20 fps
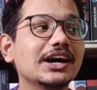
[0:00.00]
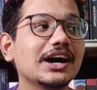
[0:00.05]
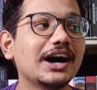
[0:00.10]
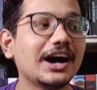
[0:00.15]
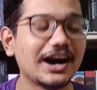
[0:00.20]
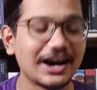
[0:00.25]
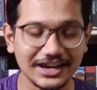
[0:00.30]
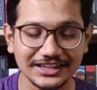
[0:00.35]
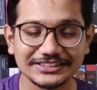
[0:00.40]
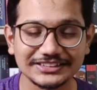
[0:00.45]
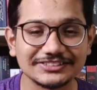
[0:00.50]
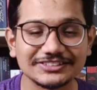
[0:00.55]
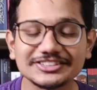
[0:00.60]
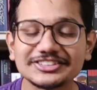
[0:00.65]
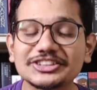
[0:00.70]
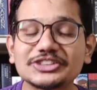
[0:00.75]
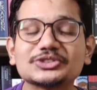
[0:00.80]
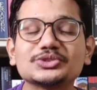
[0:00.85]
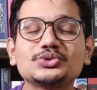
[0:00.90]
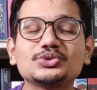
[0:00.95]
hardcovers
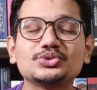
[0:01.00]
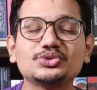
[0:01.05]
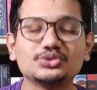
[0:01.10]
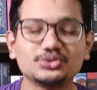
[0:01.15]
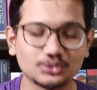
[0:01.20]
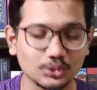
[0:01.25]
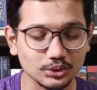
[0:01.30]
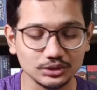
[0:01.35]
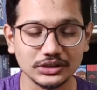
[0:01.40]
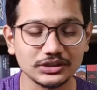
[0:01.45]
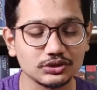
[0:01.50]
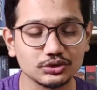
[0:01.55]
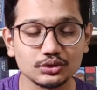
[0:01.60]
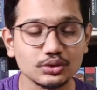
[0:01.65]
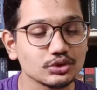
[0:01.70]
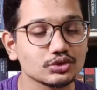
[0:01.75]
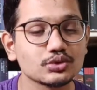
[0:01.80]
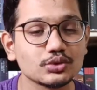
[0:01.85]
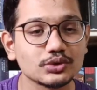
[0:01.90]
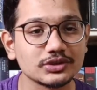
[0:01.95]
are totally so
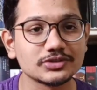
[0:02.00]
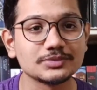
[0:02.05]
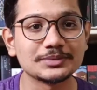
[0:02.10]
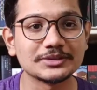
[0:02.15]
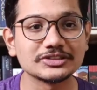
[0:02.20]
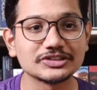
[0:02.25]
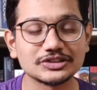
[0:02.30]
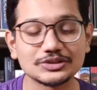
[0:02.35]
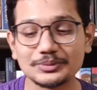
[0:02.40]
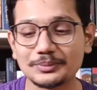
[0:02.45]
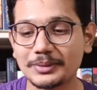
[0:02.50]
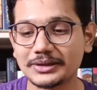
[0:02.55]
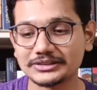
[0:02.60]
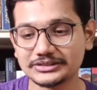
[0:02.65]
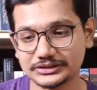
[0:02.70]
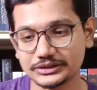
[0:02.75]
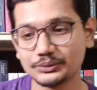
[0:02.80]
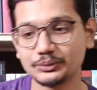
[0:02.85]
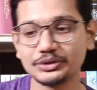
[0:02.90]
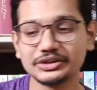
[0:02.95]
so expensive, but
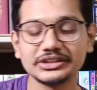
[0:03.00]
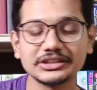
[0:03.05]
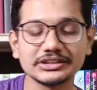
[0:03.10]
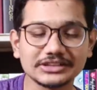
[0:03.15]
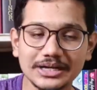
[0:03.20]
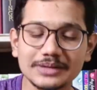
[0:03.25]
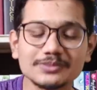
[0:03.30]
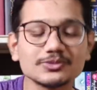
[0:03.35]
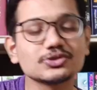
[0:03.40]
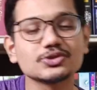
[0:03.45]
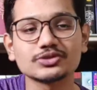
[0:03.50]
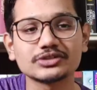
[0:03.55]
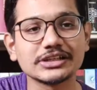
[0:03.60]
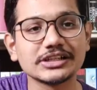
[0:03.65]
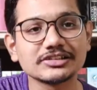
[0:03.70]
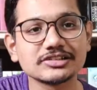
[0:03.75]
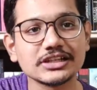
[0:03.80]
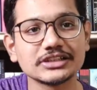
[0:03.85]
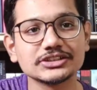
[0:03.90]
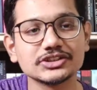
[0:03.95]
when it comes to
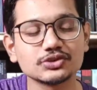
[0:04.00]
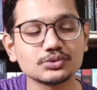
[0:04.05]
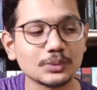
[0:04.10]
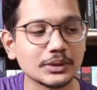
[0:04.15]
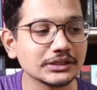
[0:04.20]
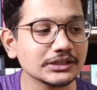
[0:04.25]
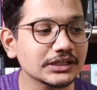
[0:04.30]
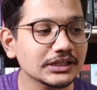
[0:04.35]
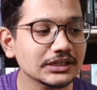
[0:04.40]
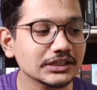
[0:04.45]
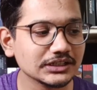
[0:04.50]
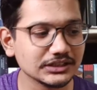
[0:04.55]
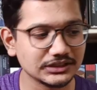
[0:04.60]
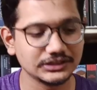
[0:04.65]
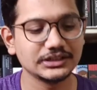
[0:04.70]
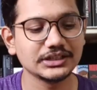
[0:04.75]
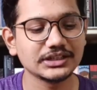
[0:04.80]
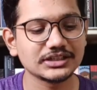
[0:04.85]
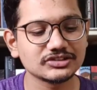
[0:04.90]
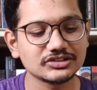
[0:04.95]
sales like this one,
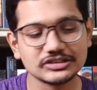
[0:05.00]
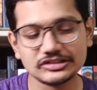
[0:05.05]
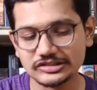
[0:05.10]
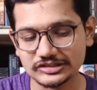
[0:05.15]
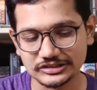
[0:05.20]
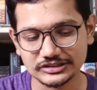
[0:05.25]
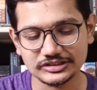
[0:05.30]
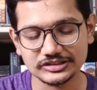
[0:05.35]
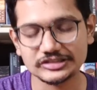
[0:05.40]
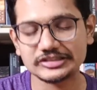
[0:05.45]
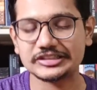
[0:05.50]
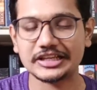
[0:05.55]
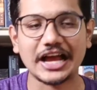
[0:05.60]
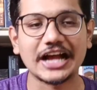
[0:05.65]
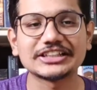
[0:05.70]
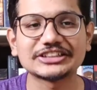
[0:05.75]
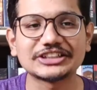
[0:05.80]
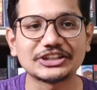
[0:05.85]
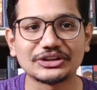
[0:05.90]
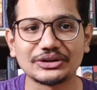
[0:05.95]
they are just
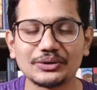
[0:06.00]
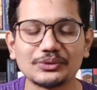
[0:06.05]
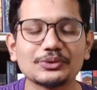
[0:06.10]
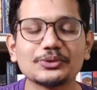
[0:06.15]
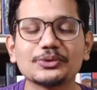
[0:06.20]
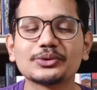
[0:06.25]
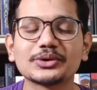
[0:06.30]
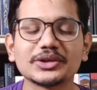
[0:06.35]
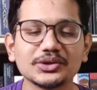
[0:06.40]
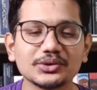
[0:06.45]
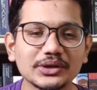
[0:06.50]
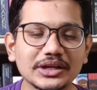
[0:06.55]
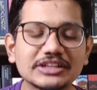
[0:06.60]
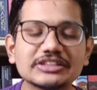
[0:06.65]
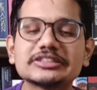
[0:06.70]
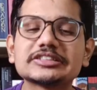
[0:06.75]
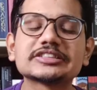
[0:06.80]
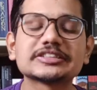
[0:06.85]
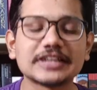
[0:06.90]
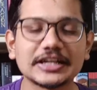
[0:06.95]
scattered around. Okay, you can
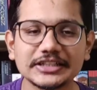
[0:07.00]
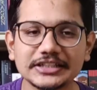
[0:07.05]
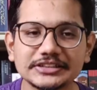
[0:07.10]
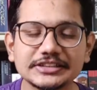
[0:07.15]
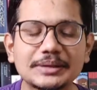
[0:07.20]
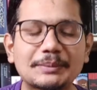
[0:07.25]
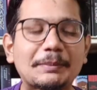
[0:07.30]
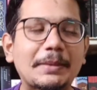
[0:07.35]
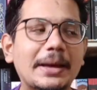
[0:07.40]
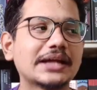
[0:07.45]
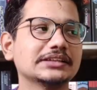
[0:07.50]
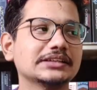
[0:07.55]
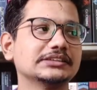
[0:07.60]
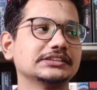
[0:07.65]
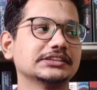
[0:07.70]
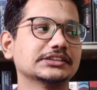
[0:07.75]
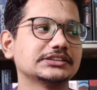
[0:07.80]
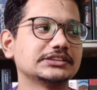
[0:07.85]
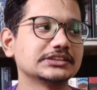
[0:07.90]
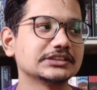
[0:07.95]
just collect them and
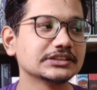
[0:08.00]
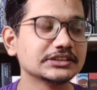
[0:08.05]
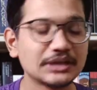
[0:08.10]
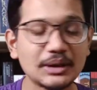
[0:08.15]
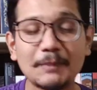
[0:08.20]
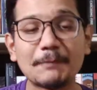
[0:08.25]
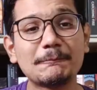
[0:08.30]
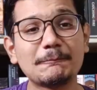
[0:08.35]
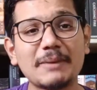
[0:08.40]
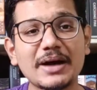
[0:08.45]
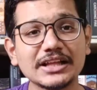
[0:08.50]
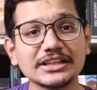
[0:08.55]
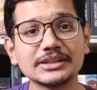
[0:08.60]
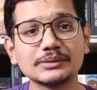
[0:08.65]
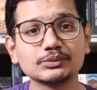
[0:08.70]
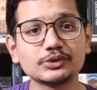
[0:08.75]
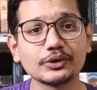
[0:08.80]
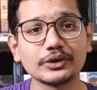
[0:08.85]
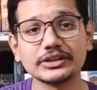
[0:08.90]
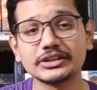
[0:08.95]
uh, pile them
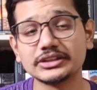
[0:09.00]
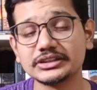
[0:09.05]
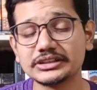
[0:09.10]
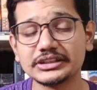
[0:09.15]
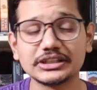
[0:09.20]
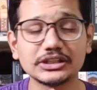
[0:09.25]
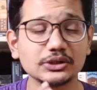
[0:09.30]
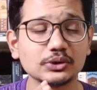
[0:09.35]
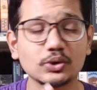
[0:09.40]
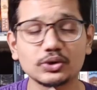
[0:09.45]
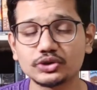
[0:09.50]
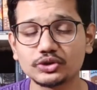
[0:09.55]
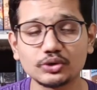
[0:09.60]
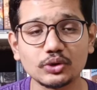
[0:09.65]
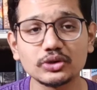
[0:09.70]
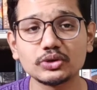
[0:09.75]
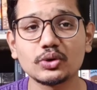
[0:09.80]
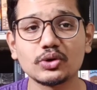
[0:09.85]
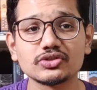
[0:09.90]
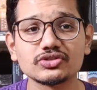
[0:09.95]
together. It'll not at all
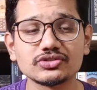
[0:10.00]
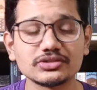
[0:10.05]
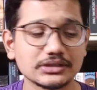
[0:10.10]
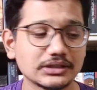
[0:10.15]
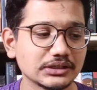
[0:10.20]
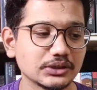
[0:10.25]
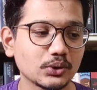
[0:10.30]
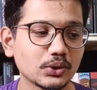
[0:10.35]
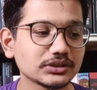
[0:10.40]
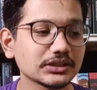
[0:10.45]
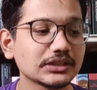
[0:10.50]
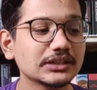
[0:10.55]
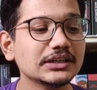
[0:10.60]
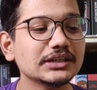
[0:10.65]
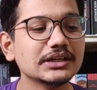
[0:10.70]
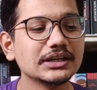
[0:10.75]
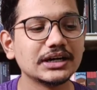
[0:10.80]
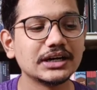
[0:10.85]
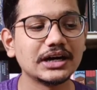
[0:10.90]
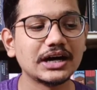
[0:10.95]
cost a lot.
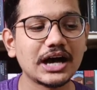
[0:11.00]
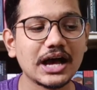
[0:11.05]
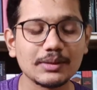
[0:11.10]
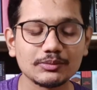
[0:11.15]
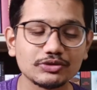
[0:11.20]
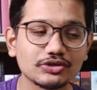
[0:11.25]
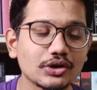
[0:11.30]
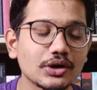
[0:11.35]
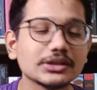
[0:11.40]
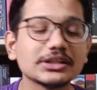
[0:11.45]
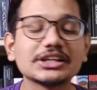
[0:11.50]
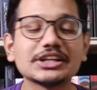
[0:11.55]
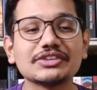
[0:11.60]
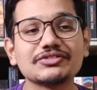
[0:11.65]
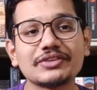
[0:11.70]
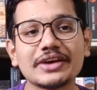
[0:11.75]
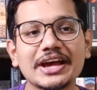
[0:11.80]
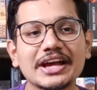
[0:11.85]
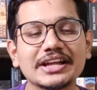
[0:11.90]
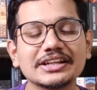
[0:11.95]
Uh, I'm sure that if
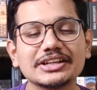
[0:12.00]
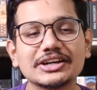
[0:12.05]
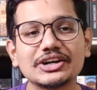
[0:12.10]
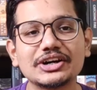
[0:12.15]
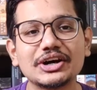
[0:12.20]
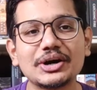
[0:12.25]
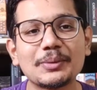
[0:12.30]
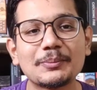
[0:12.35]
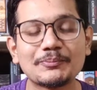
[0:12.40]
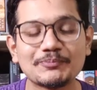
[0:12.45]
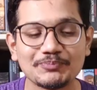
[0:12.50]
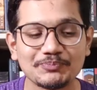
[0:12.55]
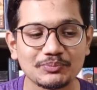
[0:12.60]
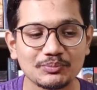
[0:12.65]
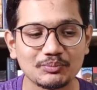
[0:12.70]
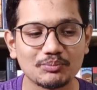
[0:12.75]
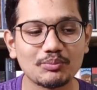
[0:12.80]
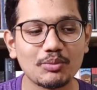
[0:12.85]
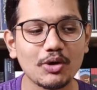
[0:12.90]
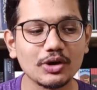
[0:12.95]
I had uh,
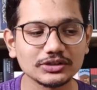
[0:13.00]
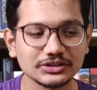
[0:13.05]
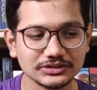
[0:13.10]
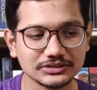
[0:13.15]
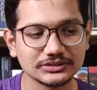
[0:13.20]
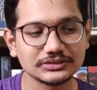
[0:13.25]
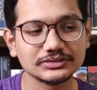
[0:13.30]
bought